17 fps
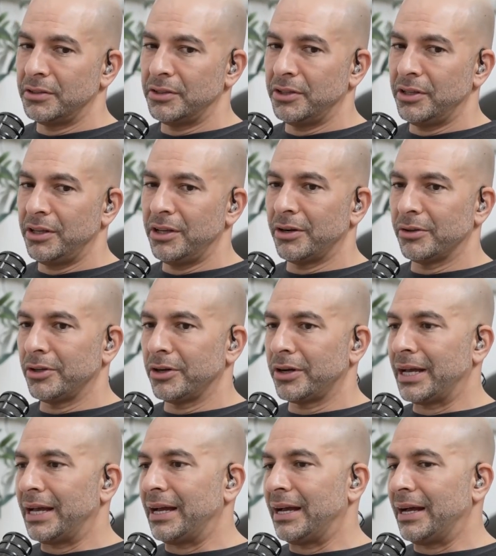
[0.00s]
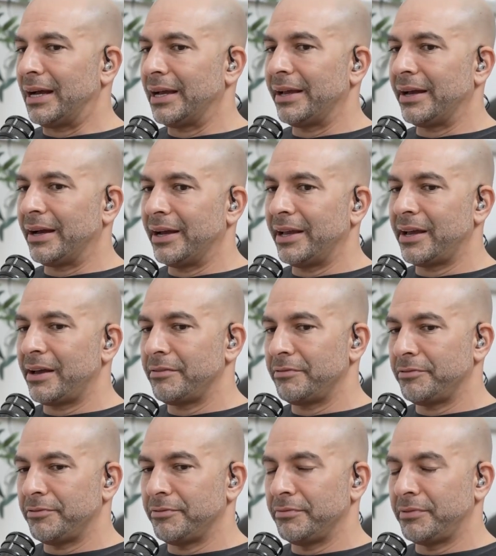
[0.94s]
you know, look, I, I, I
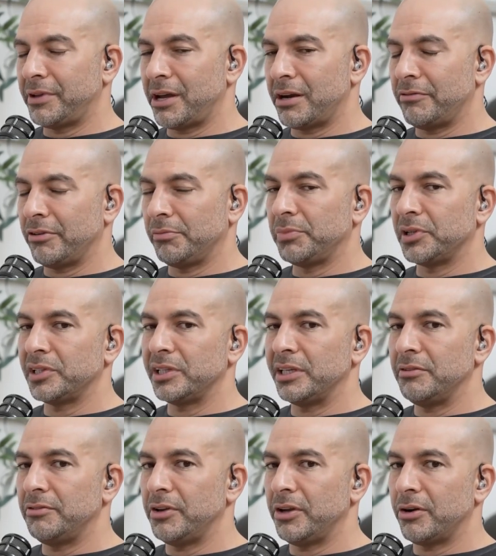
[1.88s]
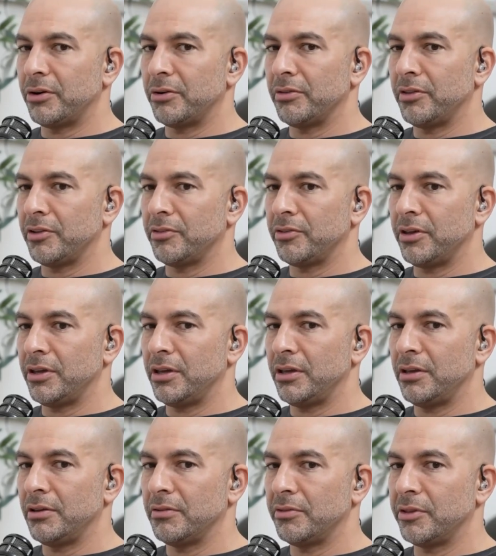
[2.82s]
have kind of a belief here that
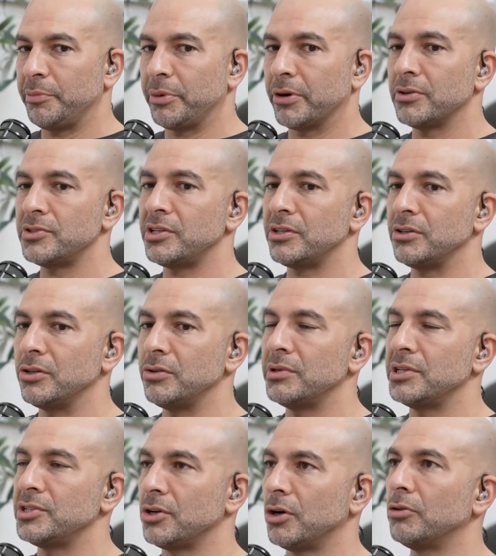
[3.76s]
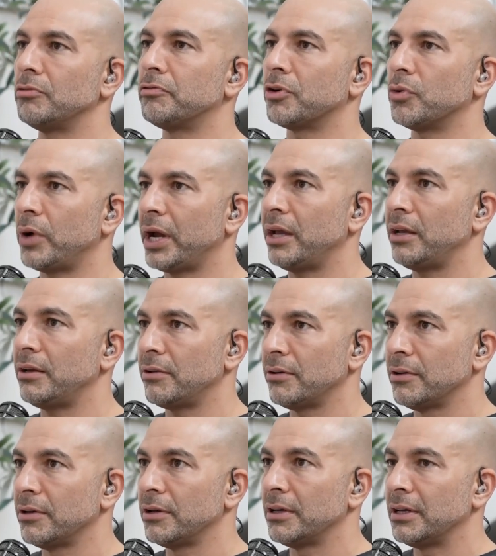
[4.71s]
the the person who is overweight,
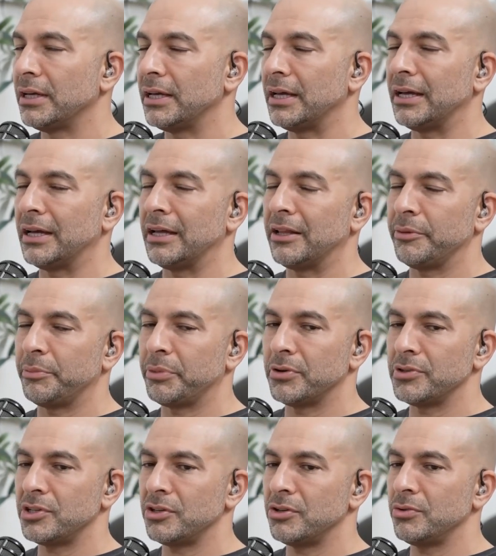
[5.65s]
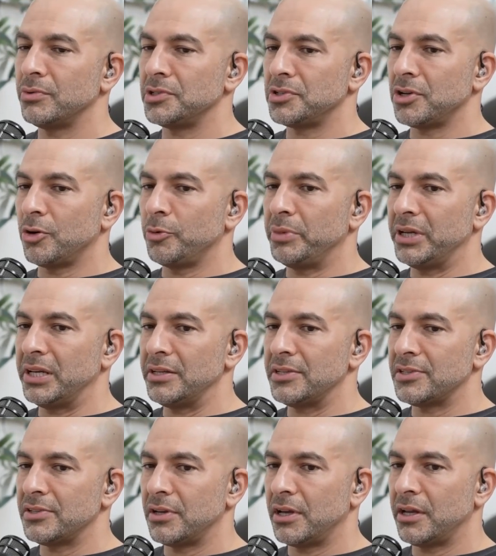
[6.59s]
uh, the person who is
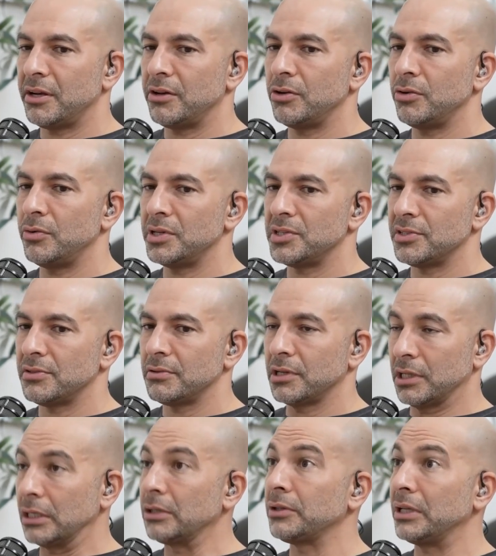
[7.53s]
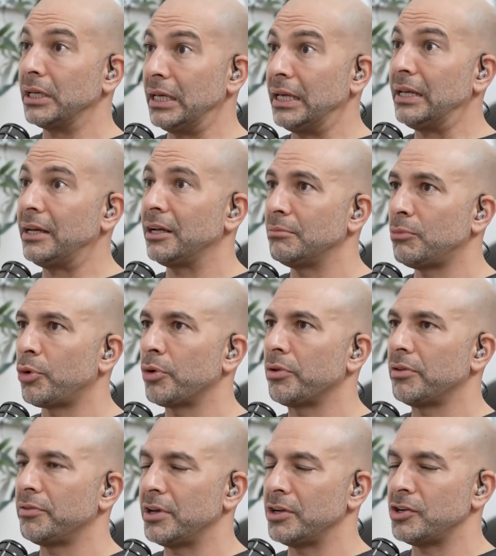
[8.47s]
obese, and who is clearly eating more
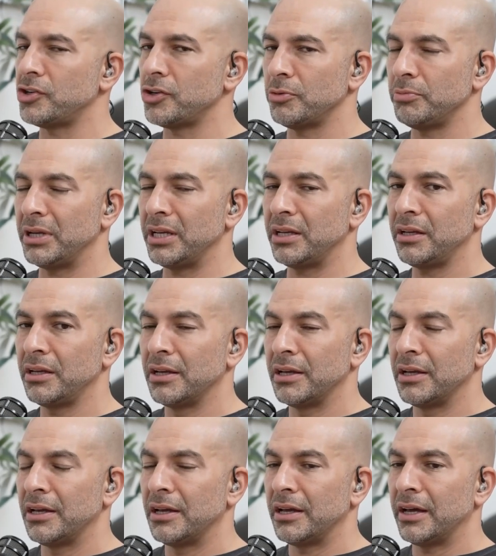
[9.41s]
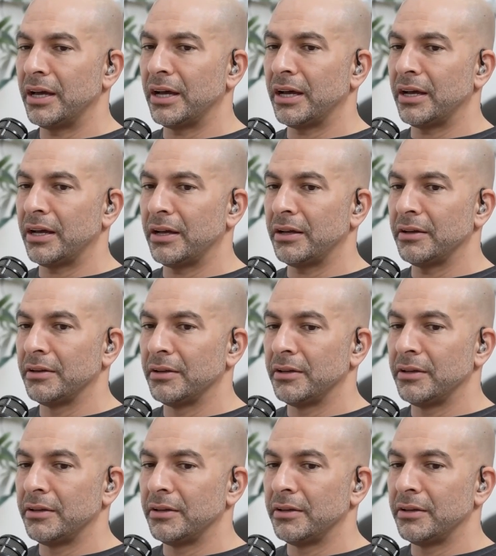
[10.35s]
than they should be, uh,